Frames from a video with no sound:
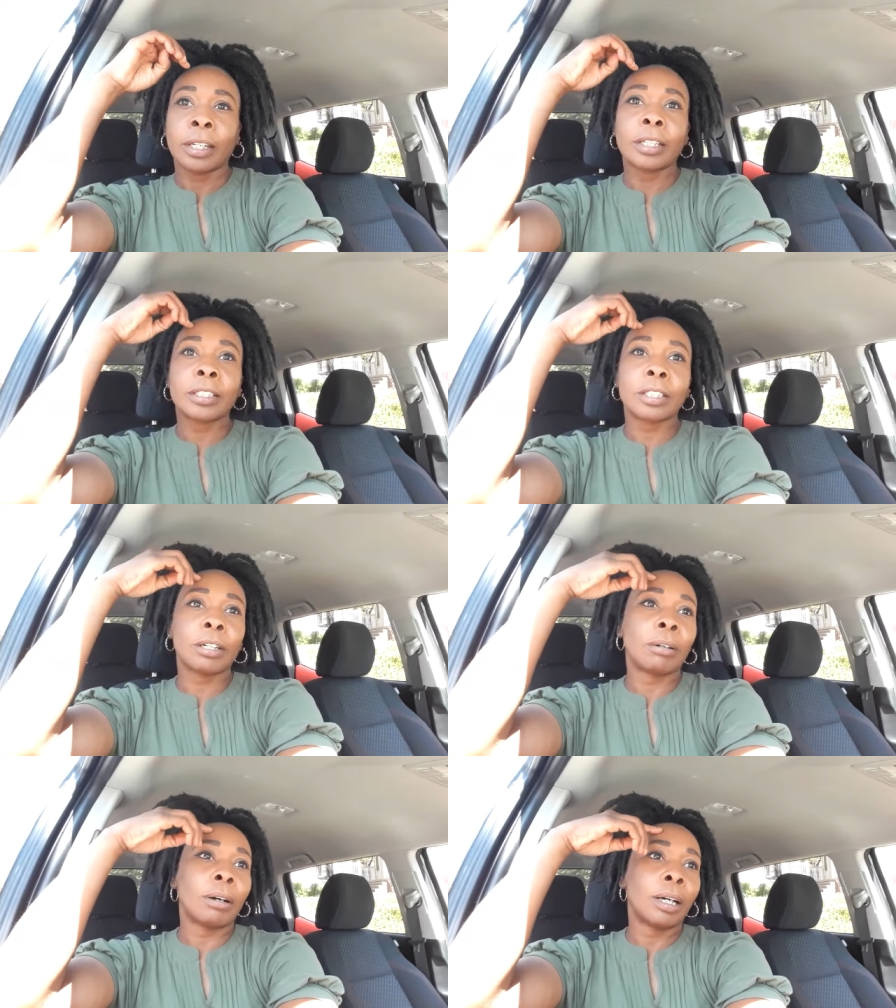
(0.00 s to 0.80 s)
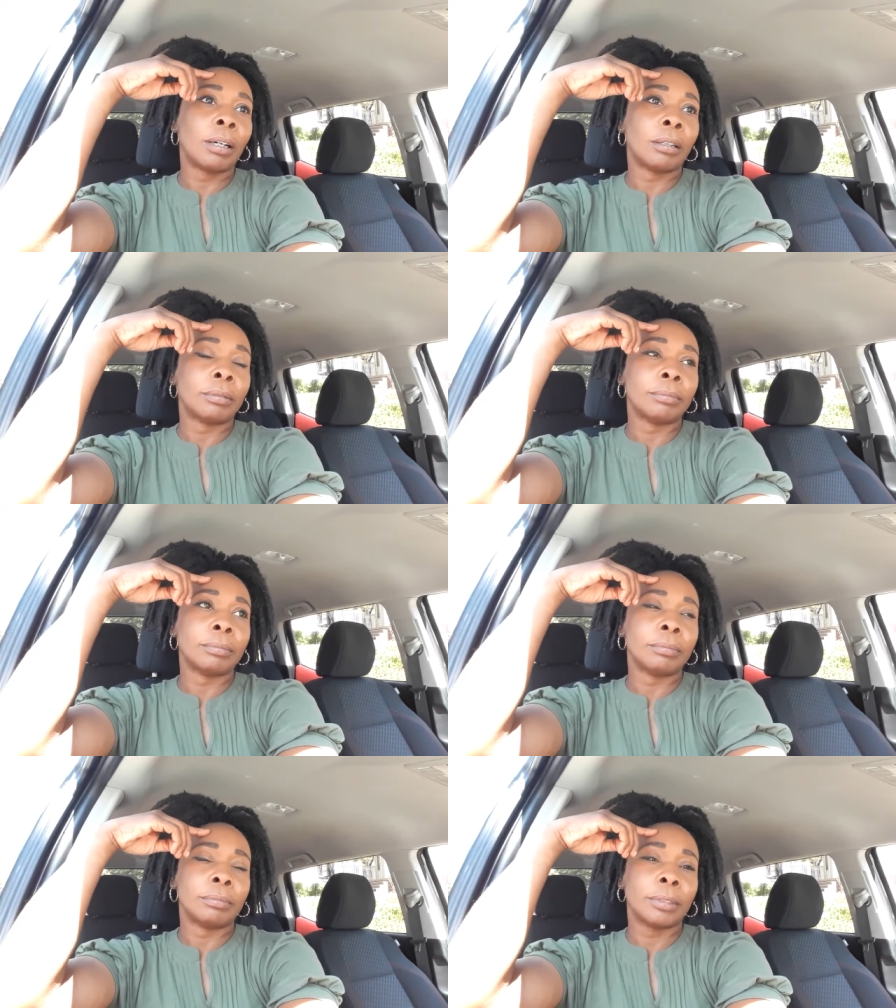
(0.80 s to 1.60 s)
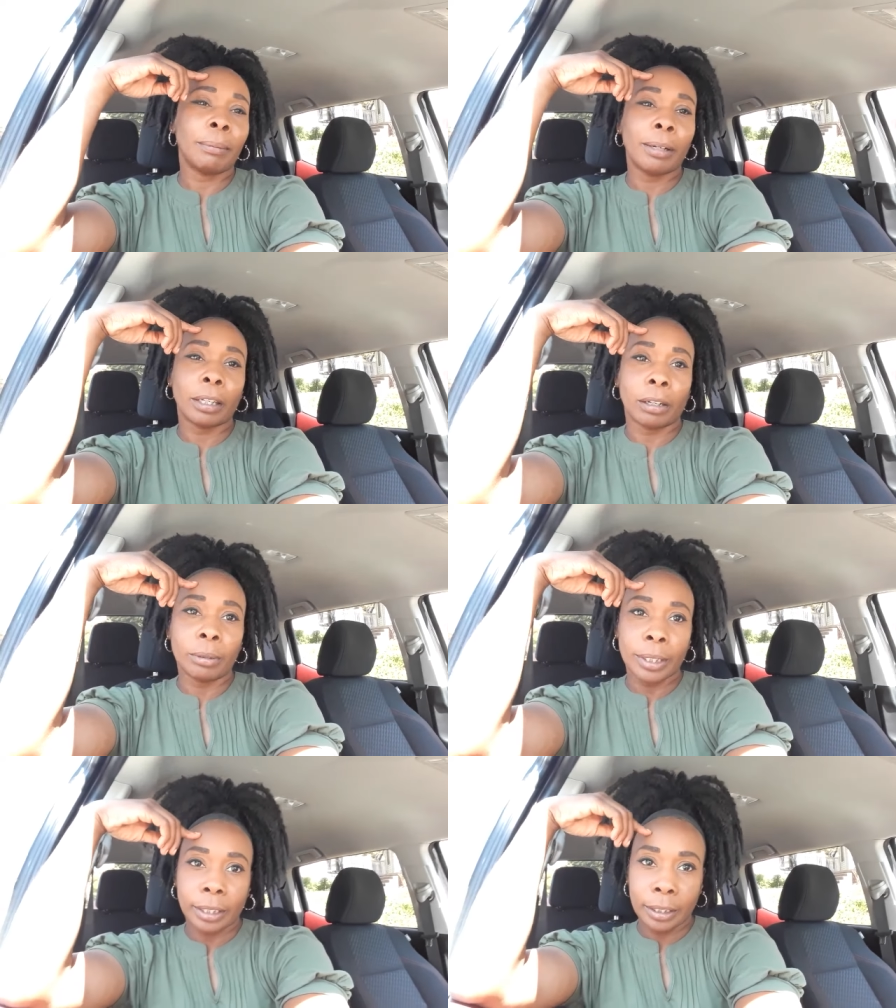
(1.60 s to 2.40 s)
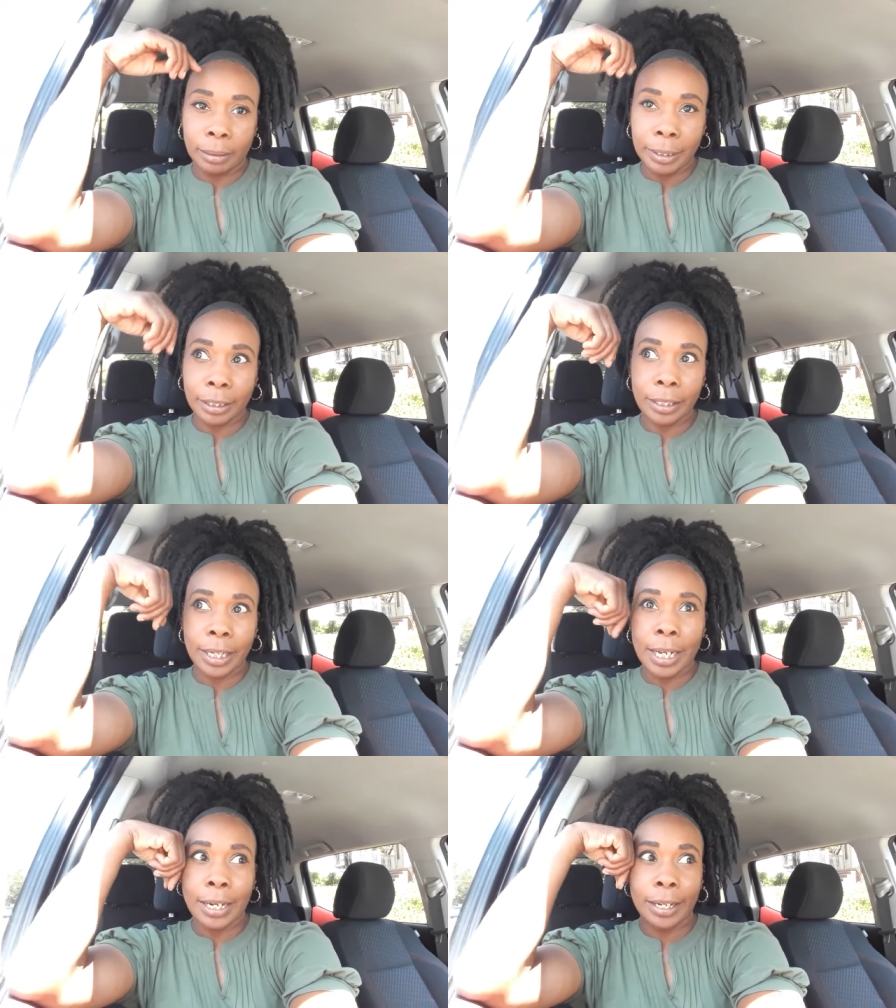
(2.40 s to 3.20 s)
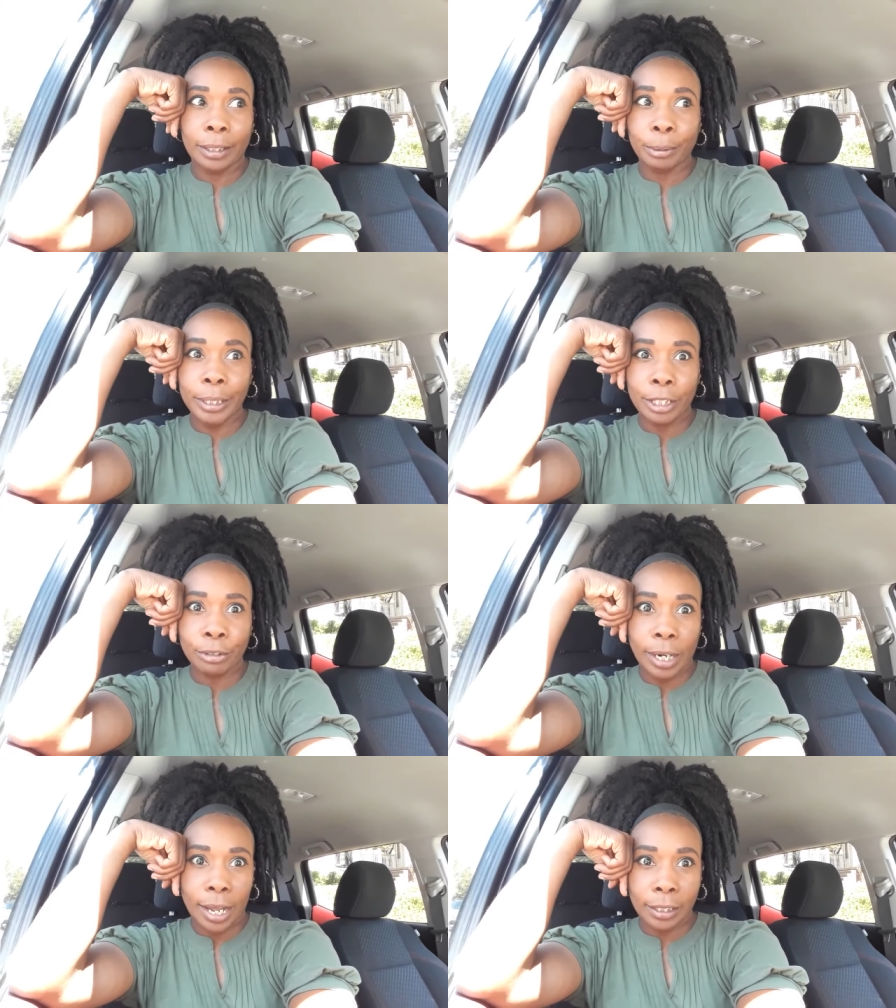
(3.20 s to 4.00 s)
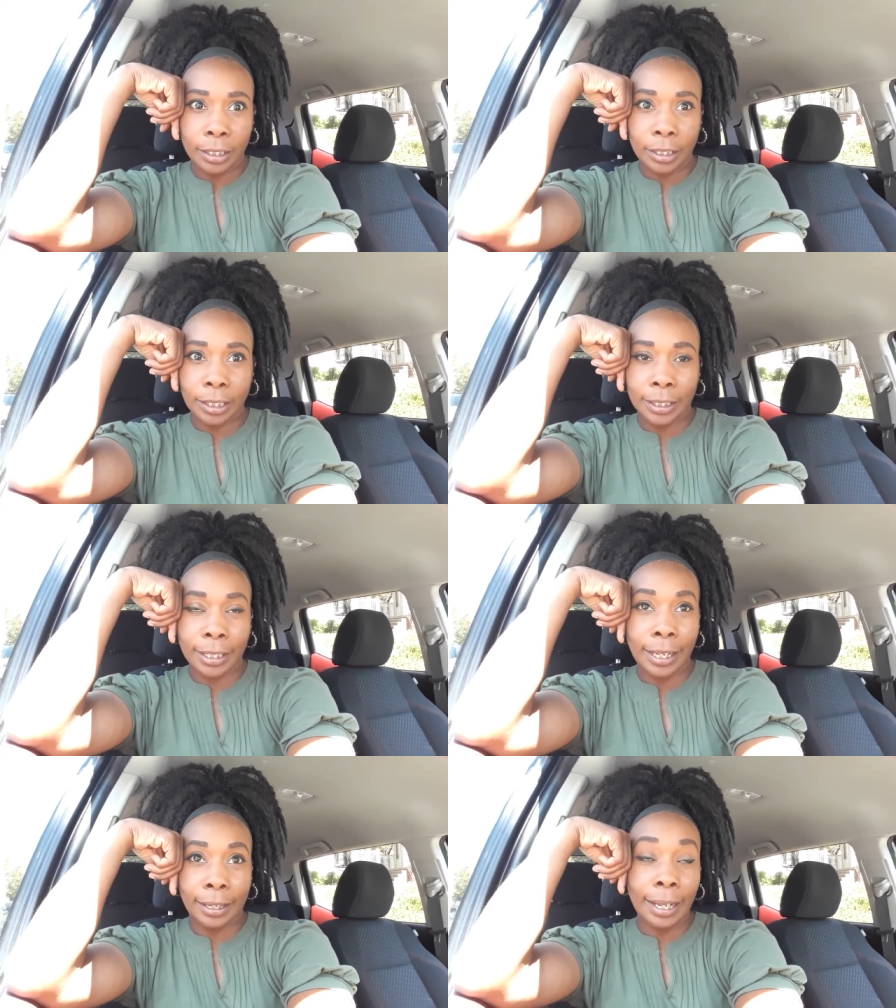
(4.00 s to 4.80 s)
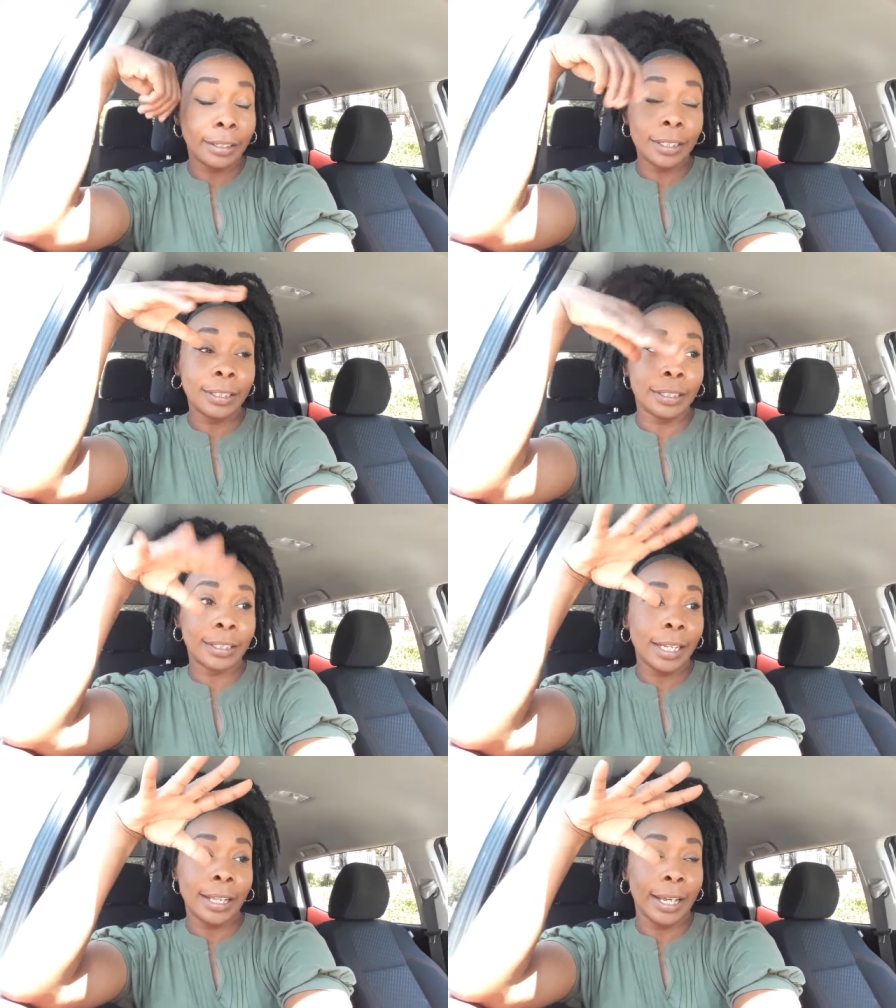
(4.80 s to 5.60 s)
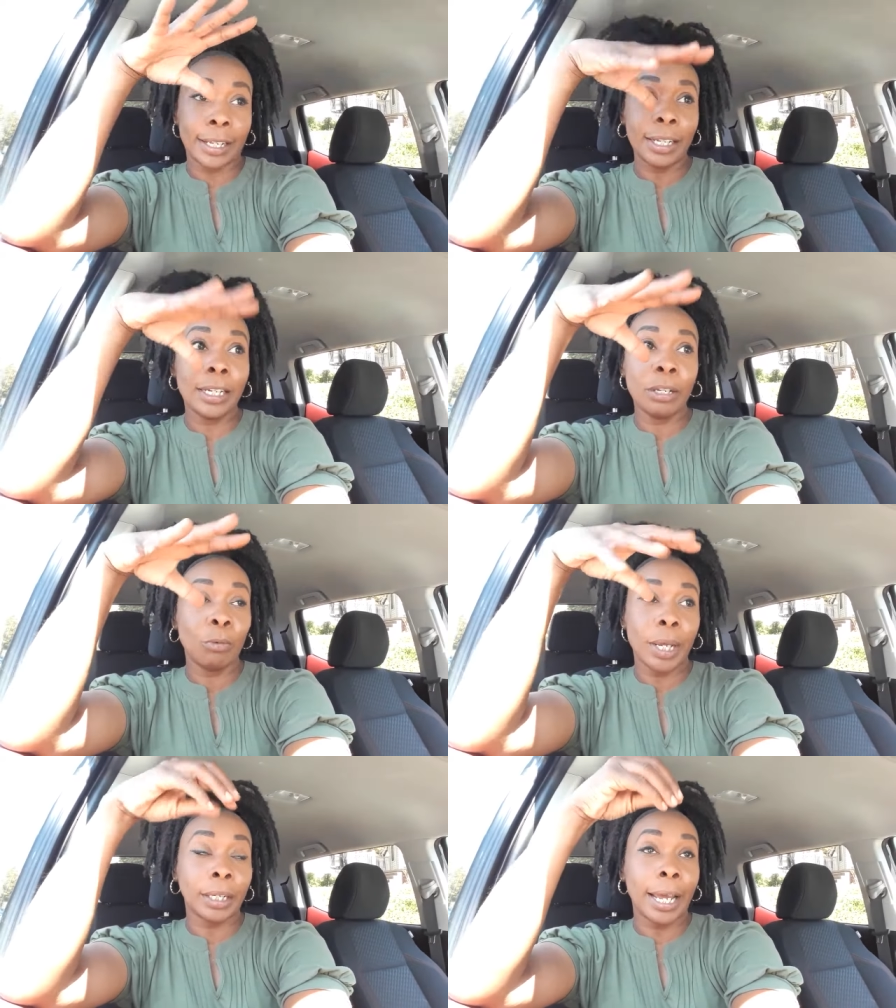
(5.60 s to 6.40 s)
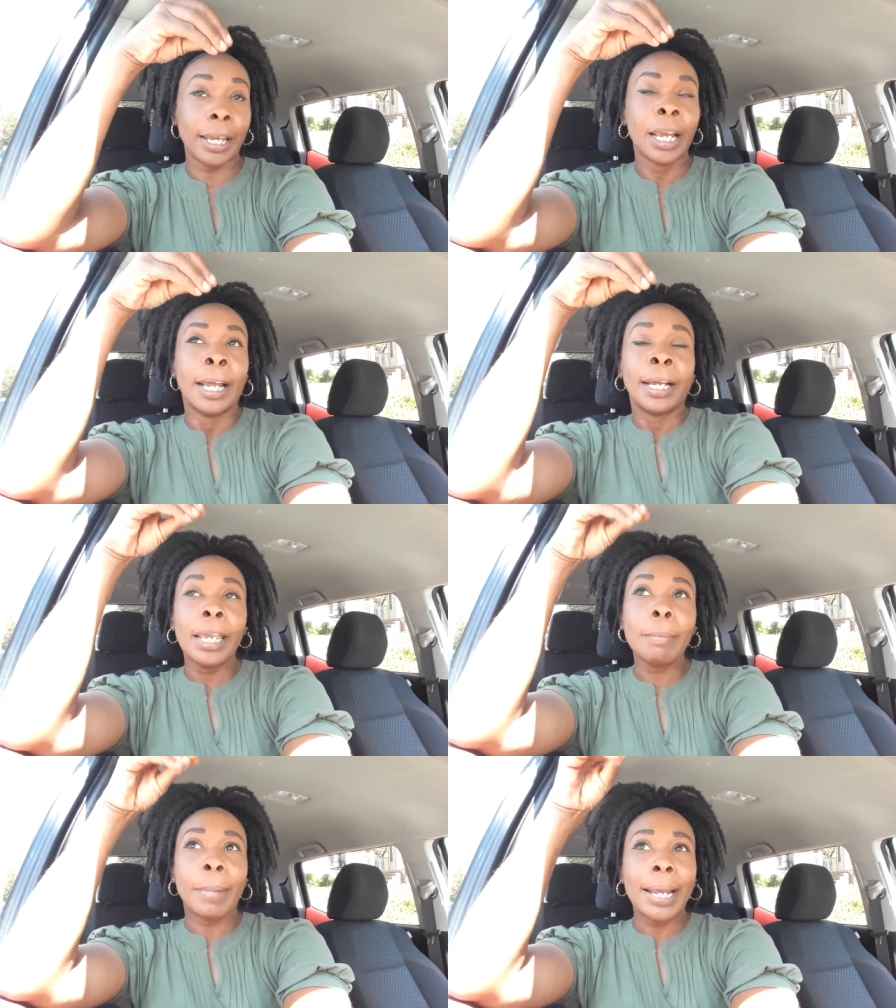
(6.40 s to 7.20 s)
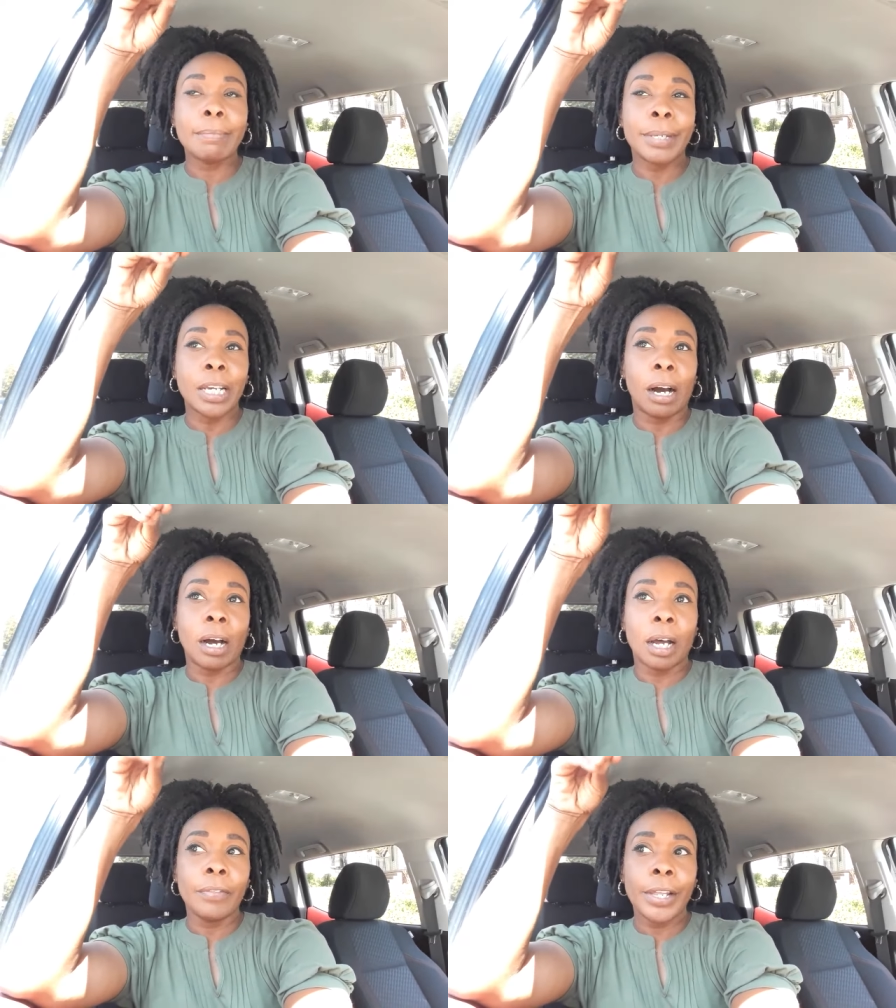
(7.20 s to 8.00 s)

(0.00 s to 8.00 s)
And so um, I'm like, okay. I mean, thank God I had three hundred dollars because that that doesn't say that anywhere. Like it might be on